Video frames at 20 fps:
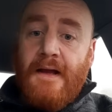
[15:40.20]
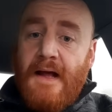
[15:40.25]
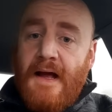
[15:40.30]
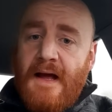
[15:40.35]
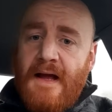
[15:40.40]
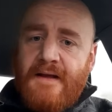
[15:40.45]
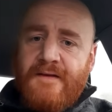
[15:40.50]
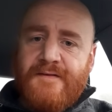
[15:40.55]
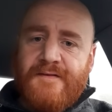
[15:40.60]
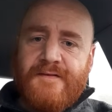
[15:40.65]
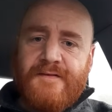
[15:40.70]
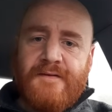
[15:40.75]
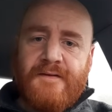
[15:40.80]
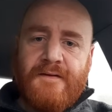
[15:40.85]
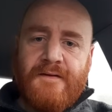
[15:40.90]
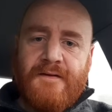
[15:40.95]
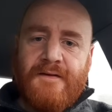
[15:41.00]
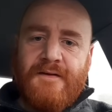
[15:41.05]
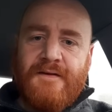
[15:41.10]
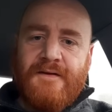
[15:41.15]
It
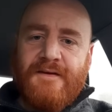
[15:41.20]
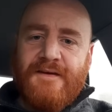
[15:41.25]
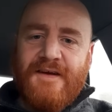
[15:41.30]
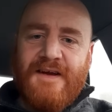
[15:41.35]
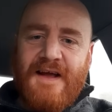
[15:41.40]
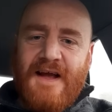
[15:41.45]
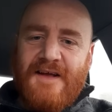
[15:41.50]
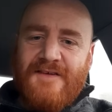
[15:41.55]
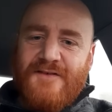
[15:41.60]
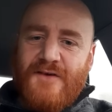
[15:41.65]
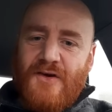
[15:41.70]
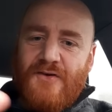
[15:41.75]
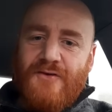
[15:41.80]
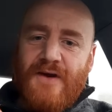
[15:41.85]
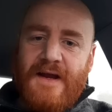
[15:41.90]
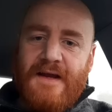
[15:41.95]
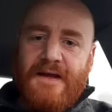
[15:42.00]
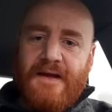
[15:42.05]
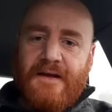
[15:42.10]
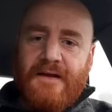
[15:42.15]
has. It has
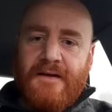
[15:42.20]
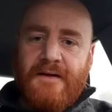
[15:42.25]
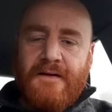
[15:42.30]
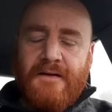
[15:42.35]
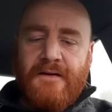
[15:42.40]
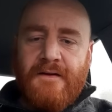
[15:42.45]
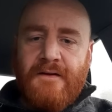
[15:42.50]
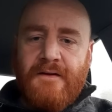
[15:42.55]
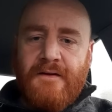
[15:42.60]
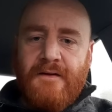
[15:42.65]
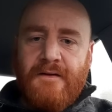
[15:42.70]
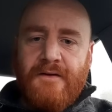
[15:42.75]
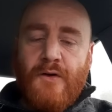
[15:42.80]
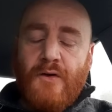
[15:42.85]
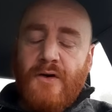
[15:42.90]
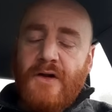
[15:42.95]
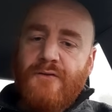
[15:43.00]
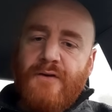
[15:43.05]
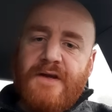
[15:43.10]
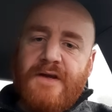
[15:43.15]
already.
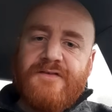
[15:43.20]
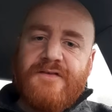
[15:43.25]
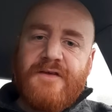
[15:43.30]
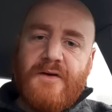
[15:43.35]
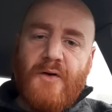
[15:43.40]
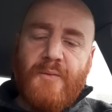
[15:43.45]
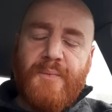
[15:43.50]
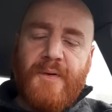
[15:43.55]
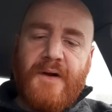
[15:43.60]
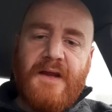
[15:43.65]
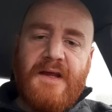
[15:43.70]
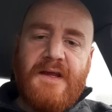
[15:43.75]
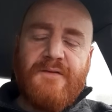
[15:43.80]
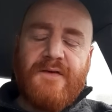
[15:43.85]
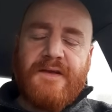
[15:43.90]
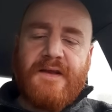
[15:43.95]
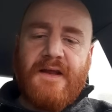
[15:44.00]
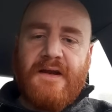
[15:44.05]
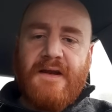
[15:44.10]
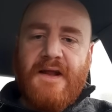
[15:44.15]
The only reason you don't
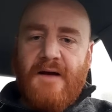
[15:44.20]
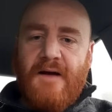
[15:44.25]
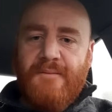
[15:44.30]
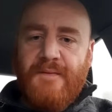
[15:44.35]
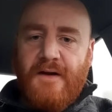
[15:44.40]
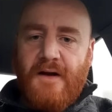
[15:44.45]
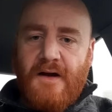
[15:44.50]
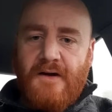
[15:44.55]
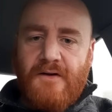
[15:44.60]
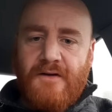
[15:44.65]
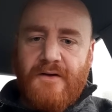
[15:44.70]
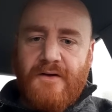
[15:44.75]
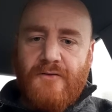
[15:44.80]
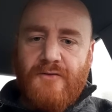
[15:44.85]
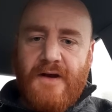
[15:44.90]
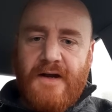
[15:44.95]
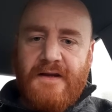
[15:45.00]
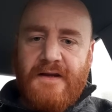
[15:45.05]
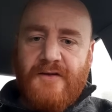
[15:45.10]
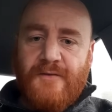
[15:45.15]
believe it didn't happen in Ireland
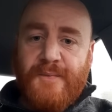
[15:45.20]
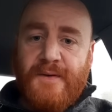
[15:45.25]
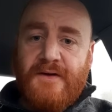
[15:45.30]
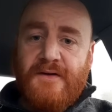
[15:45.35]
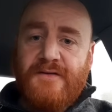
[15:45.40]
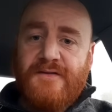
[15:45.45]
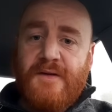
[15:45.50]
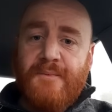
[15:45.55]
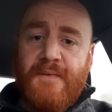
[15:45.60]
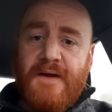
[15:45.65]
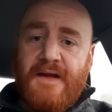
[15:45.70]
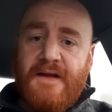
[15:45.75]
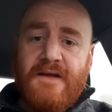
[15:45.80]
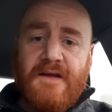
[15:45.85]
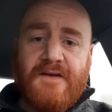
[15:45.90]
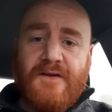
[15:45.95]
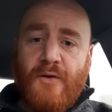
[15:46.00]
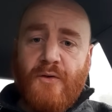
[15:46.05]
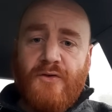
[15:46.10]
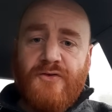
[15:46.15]
already is because the
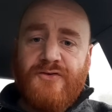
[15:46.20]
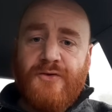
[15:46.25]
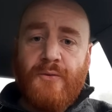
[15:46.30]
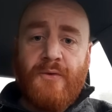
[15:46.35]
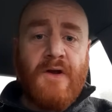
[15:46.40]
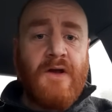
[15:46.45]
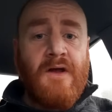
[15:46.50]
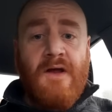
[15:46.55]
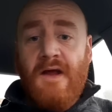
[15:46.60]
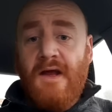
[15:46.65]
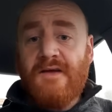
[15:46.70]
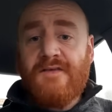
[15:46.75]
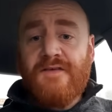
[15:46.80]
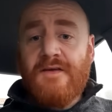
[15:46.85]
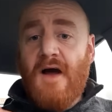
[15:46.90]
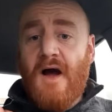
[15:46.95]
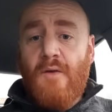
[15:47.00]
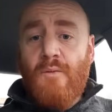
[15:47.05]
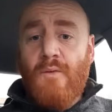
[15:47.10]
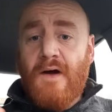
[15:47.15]
media told you
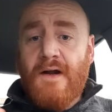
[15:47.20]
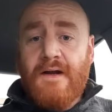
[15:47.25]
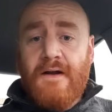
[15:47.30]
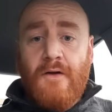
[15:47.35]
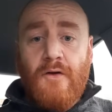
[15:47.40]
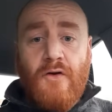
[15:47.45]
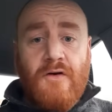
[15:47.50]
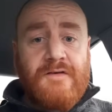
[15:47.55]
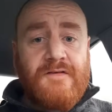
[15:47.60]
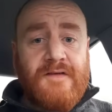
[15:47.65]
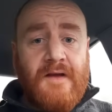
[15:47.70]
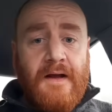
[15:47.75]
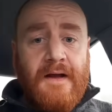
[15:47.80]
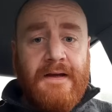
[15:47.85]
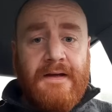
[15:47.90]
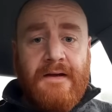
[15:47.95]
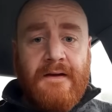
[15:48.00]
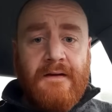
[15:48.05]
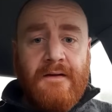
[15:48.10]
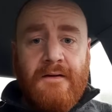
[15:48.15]
it's not what it looks
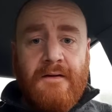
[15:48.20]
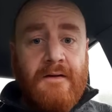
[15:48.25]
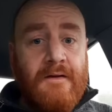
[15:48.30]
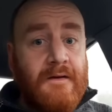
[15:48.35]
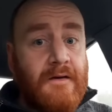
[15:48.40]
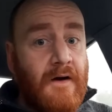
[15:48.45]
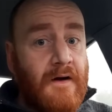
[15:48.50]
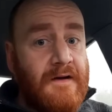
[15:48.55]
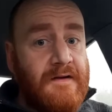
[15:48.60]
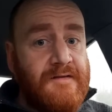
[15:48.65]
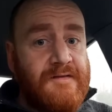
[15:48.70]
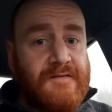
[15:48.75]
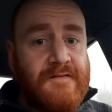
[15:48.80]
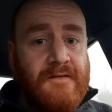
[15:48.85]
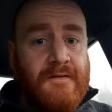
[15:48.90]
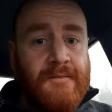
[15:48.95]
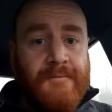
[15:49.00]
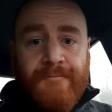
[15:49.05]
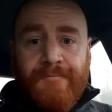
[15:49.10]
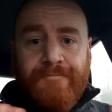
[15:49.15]
like,
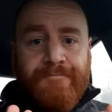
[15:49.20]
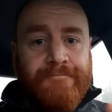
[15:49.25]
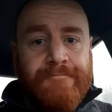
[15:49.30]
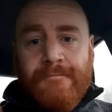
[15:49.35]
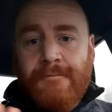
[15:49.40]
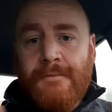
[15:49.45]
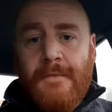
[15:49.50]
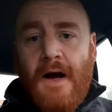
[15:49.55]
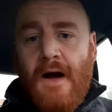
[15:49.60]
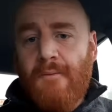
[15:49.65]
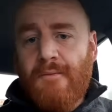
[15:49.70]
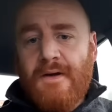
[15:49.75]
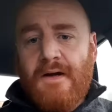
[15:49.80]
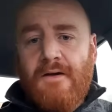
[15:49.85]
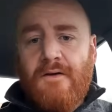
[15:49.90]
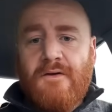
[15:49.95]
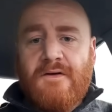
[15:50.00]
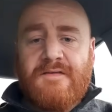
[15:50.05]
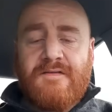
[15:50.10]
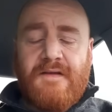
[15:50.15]
guys. Not
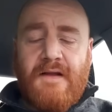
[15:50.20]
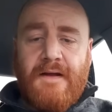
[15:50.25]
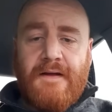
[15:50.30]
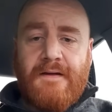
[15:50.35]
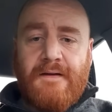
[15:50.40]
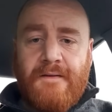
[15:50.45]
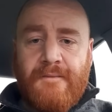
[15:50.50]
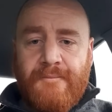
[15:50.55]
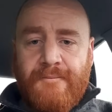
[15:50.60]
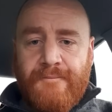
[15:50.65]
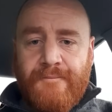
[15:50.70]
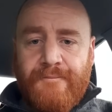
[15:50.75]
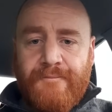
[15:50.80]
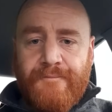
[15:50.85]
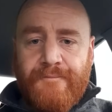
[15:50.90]
what it looks like.